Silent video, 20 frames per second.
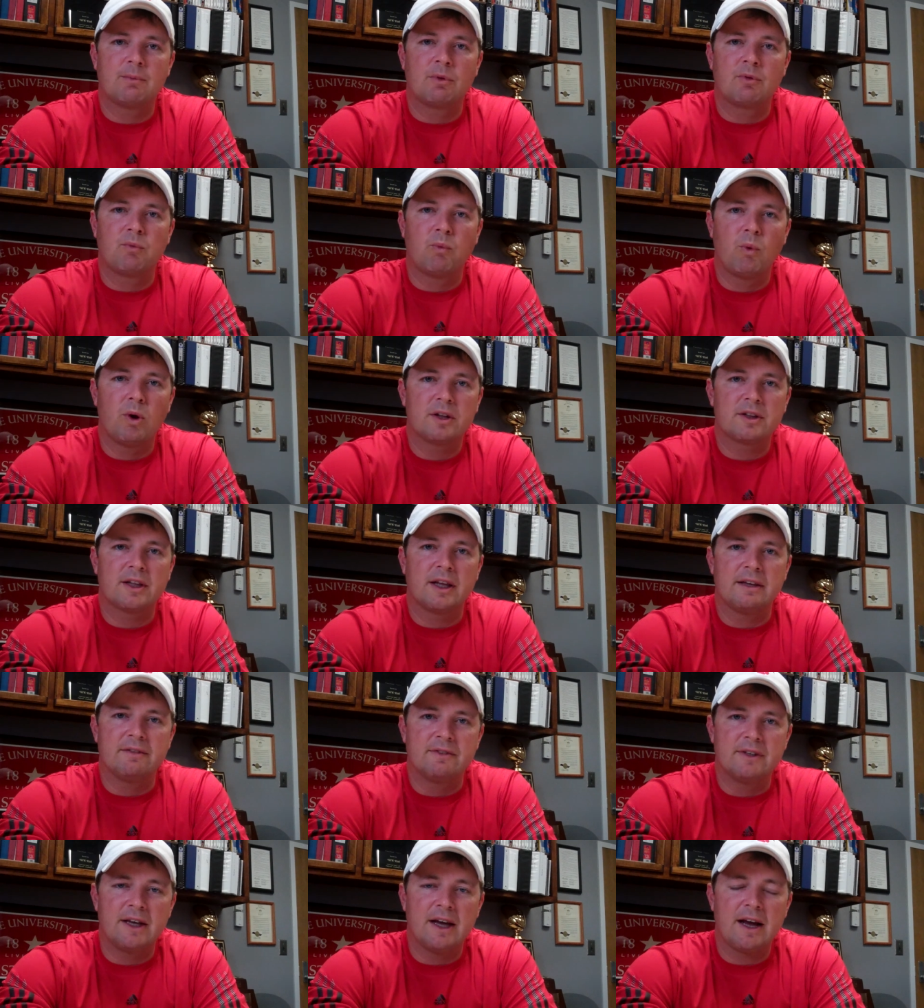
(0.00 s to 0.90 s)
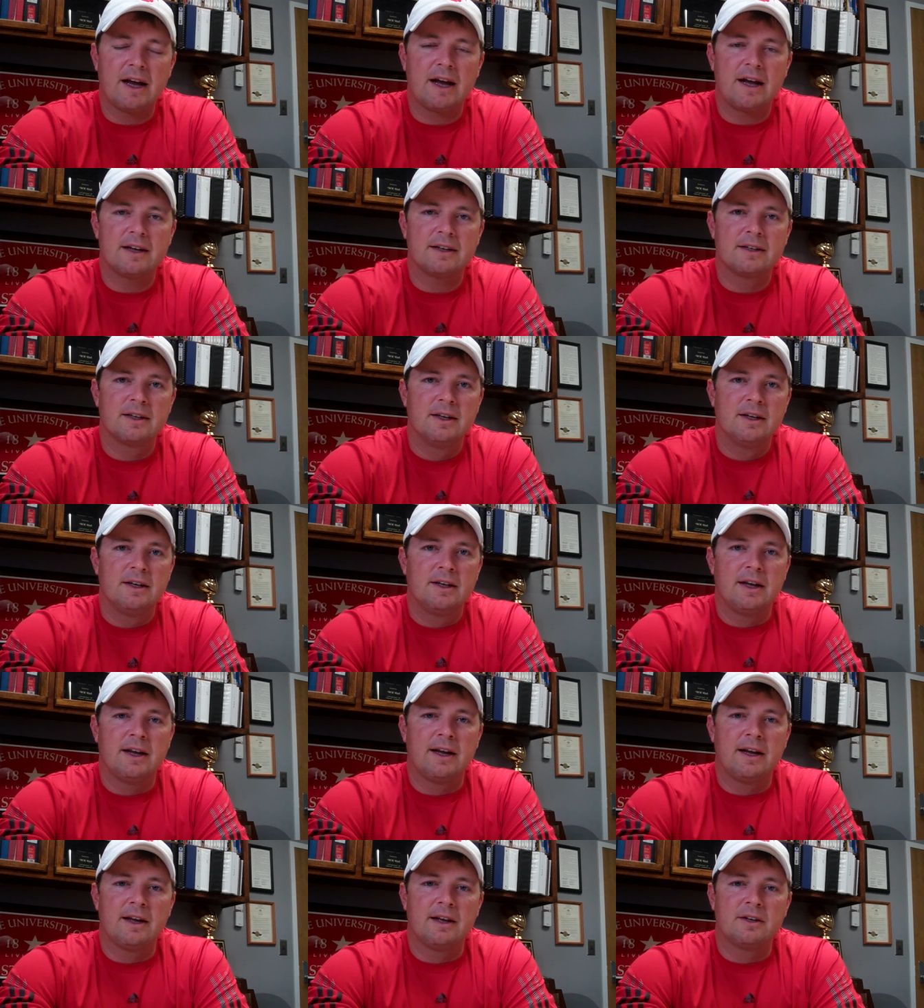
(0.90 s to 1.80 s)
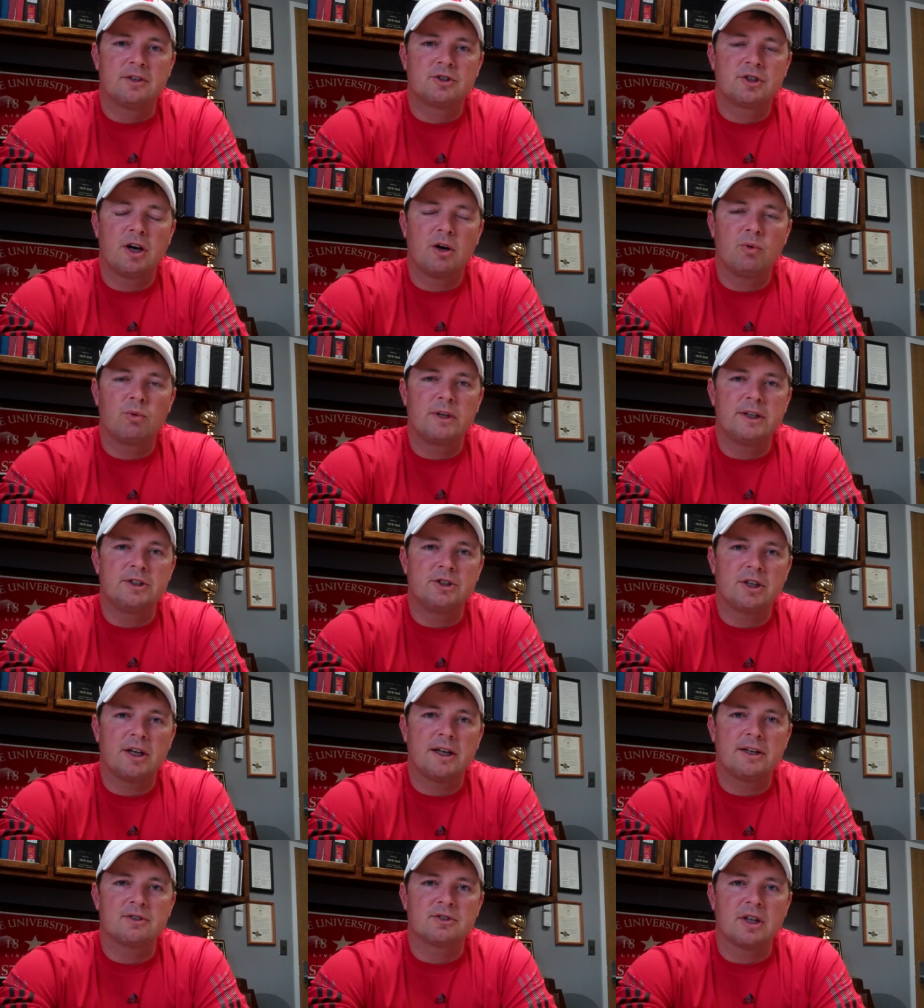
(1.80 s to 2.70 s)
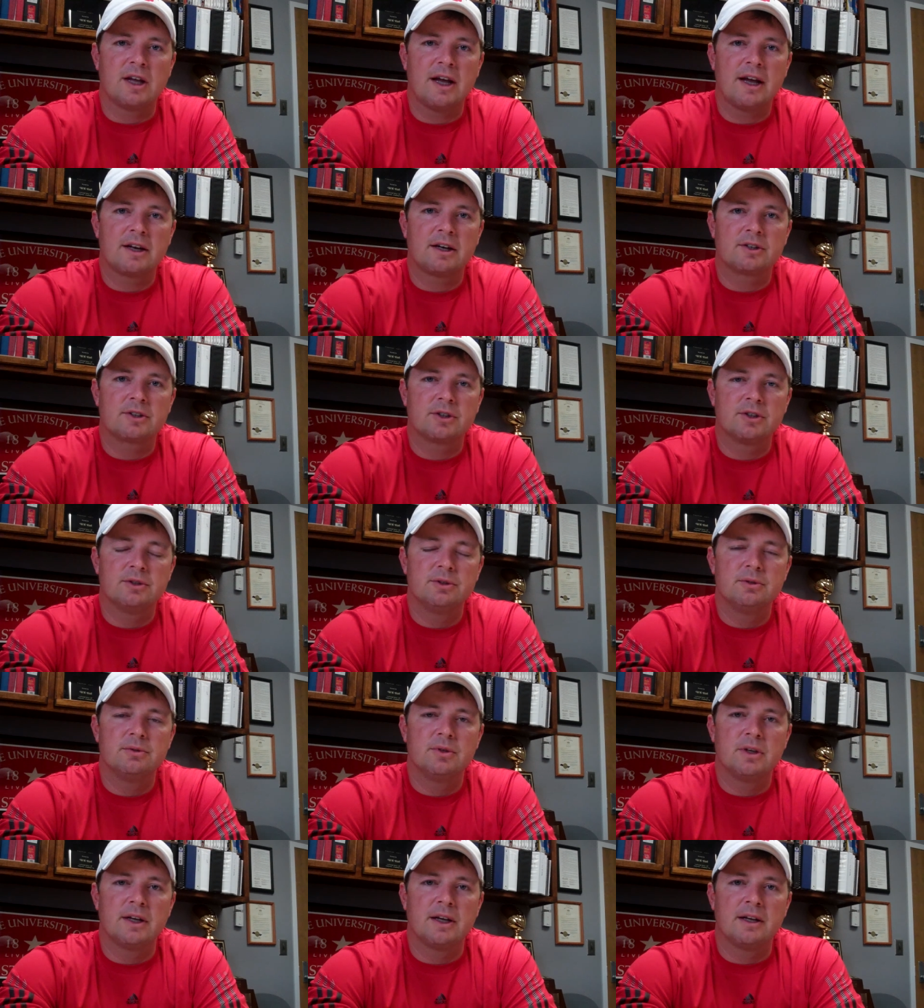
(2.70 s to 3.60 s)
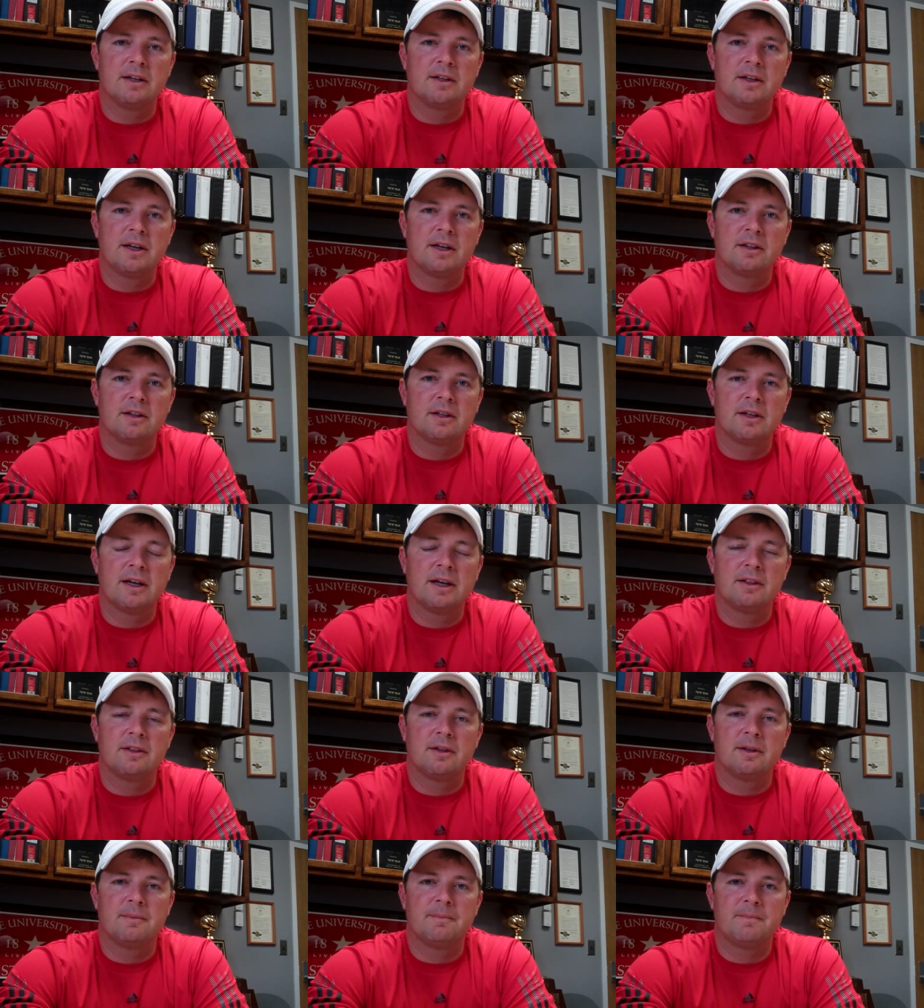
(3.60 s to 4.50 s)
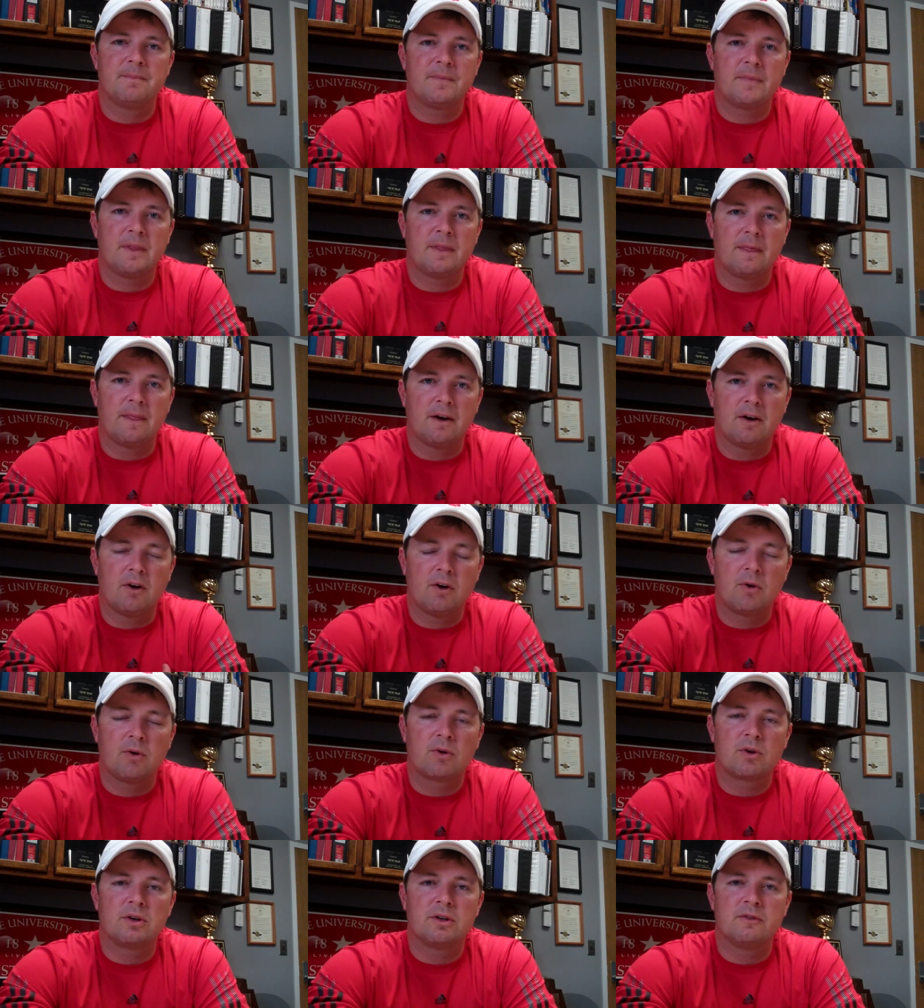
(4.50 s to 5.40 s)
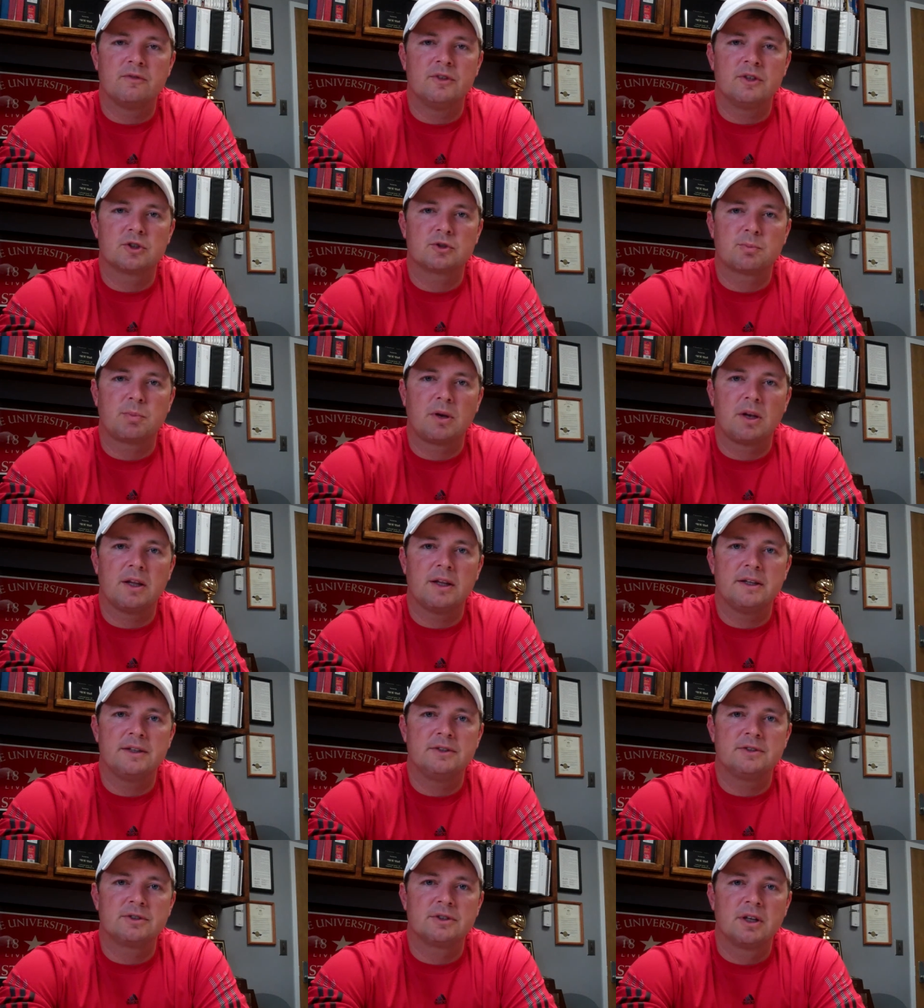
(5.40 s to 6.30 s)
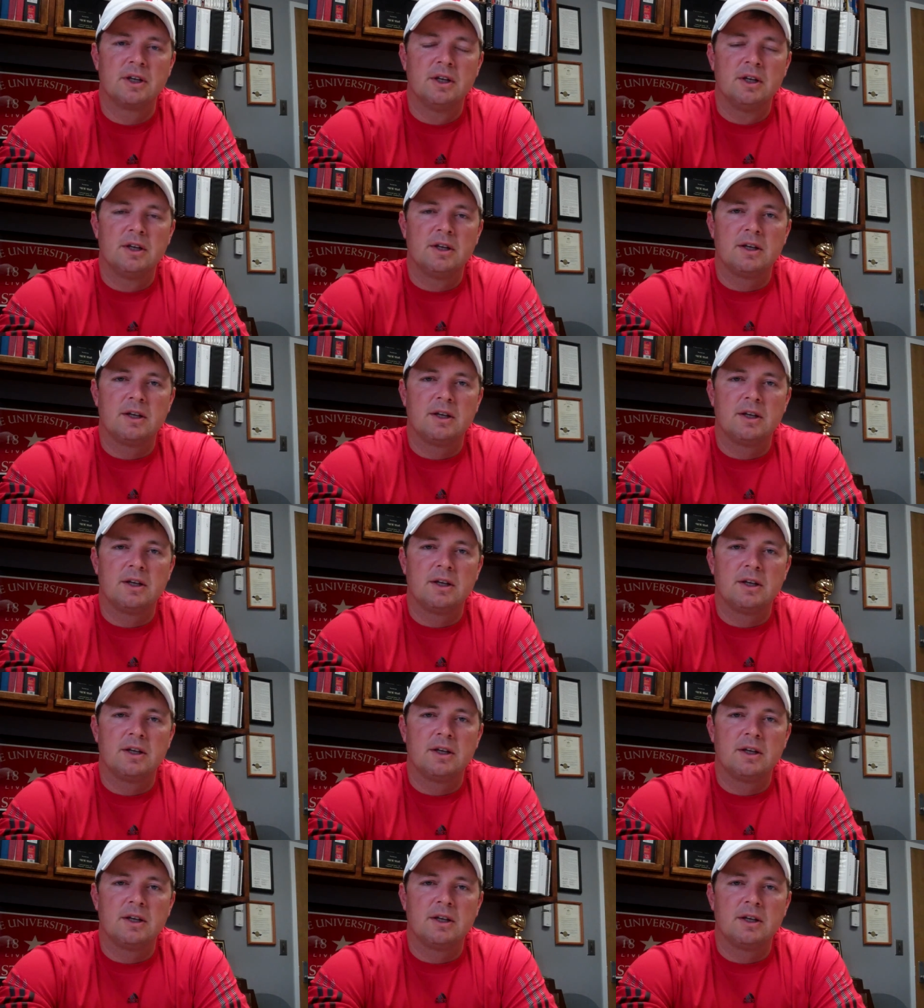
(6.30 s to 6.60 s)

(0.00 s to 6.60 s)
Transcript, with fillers: with what they've got and totally change the attitude and, and, and the the aura of this place